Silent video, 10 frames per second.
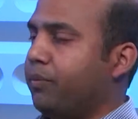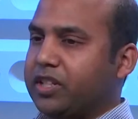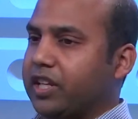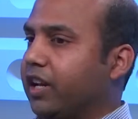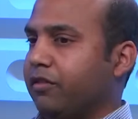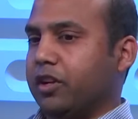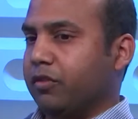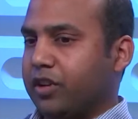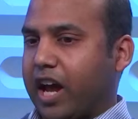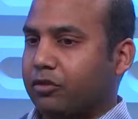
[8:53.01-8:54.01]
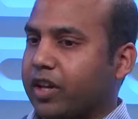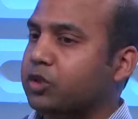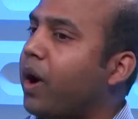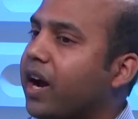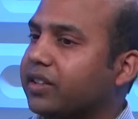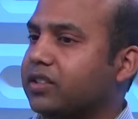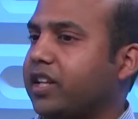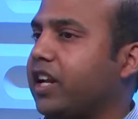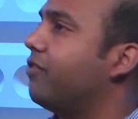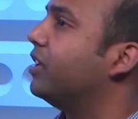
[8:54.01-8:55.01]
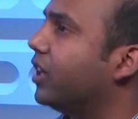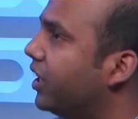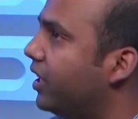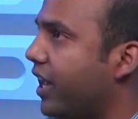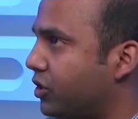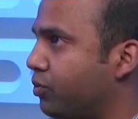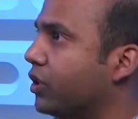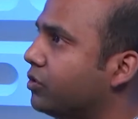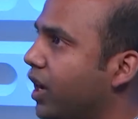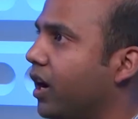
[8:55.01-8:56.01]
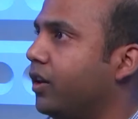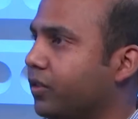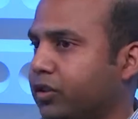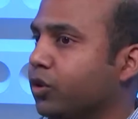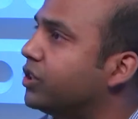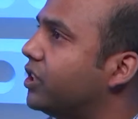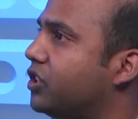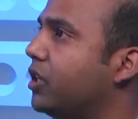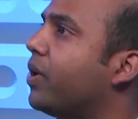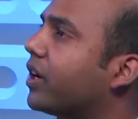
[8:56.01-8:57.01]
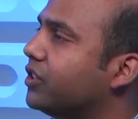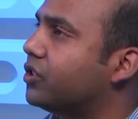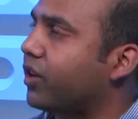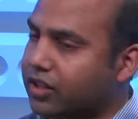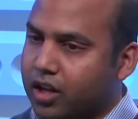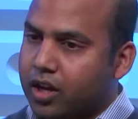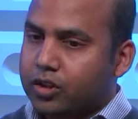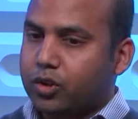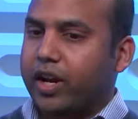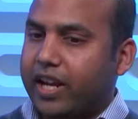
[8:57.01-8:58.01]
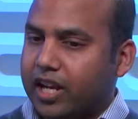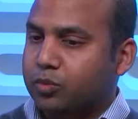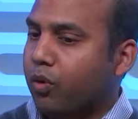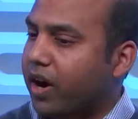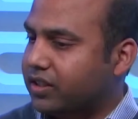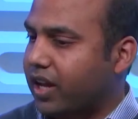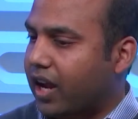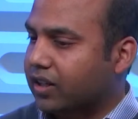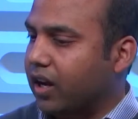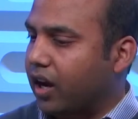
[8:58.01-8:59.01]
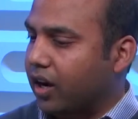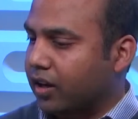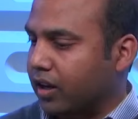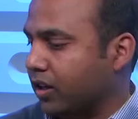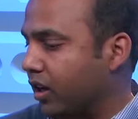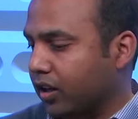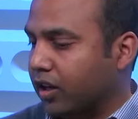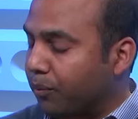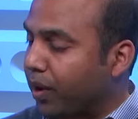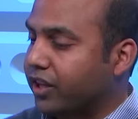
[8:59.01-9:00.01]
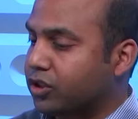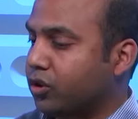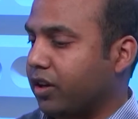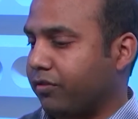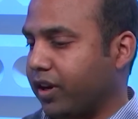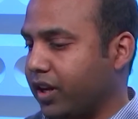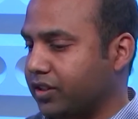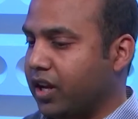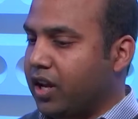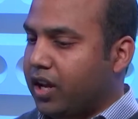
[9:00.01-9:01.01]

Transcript: Basically, we, we have to expire this data every 30 days because uh, those are the GDPR constraints. Right. So ADLS provides that uh, a, a compliance story for us.